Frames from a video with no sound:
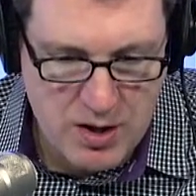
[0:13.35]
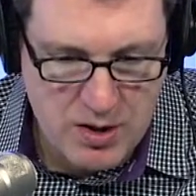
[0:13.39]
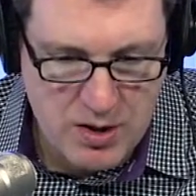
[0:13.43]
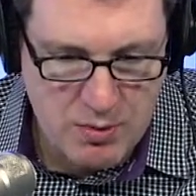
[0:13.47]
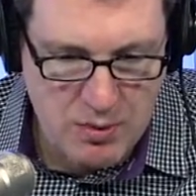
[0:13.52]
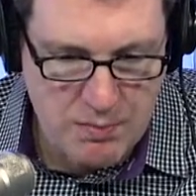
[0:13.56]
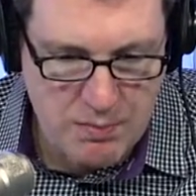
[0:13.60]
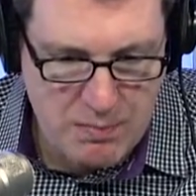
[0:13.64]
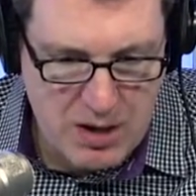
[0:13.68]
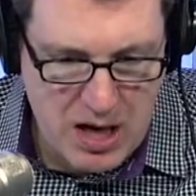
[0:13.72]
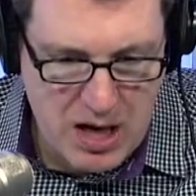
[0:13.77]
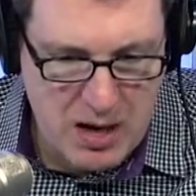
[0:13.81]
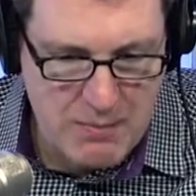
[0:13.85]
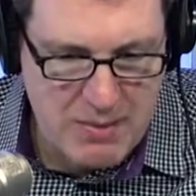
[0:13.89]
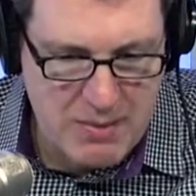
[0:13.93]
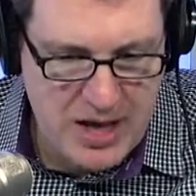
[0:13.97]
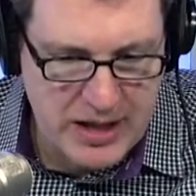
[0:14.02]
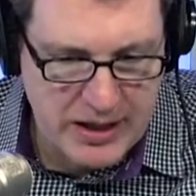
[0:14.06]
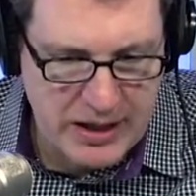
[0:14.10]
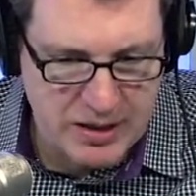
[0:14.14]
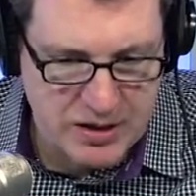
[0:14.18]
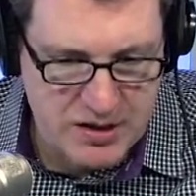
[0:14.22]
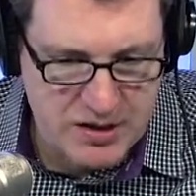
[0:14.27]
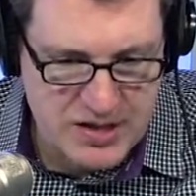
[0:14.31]
when Bob
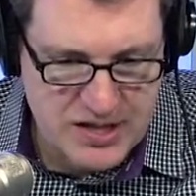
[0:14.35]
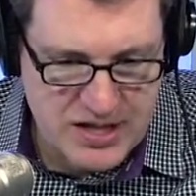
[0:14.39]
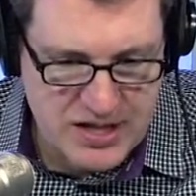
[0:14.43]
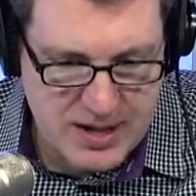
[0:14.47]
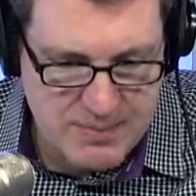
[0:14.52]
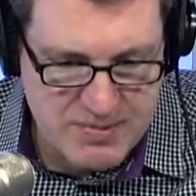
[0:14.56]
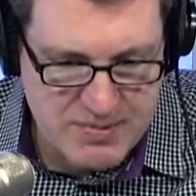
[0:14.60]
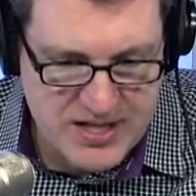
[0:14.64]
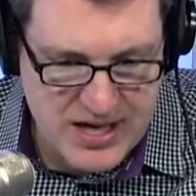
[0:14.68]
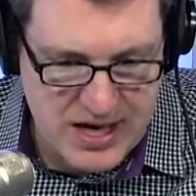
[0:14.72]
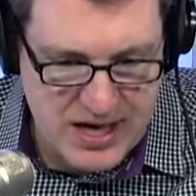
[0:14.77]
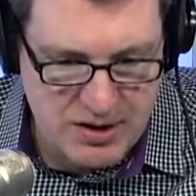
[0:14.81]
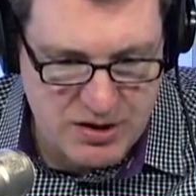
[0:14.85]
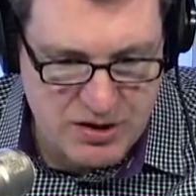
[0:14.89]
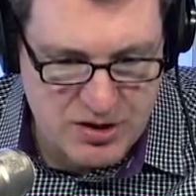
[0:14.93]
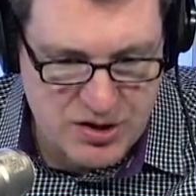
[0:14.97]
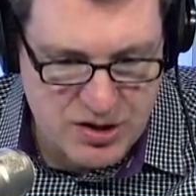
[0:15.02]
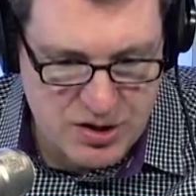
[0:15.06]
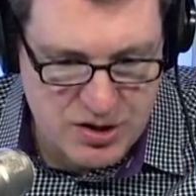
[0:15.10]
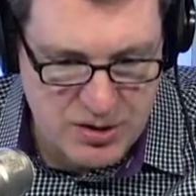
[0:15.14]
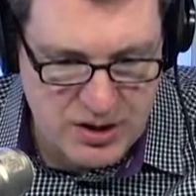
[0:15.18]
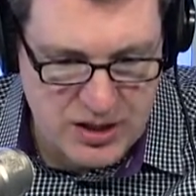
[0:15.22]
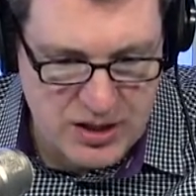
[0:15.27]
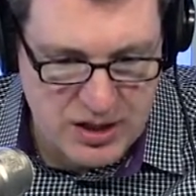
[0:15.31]
Iger steps down in
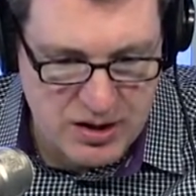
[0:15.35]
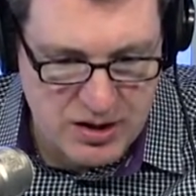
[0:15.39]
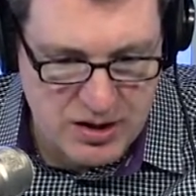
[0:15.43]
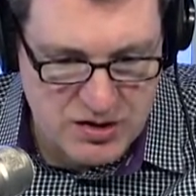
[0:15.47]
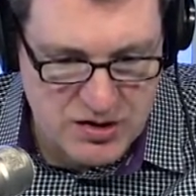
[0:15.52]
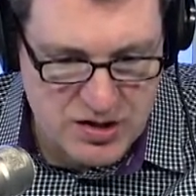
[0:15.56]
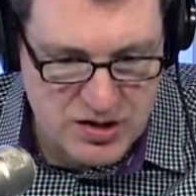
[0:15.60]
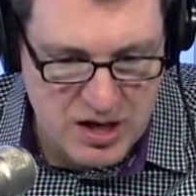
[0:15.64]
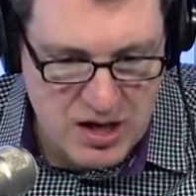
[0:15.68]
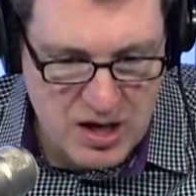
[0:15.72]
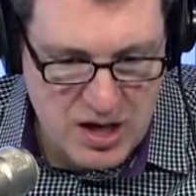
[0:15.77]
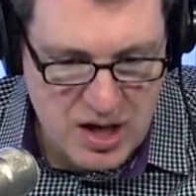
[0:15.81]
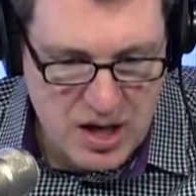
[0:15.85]
2 years.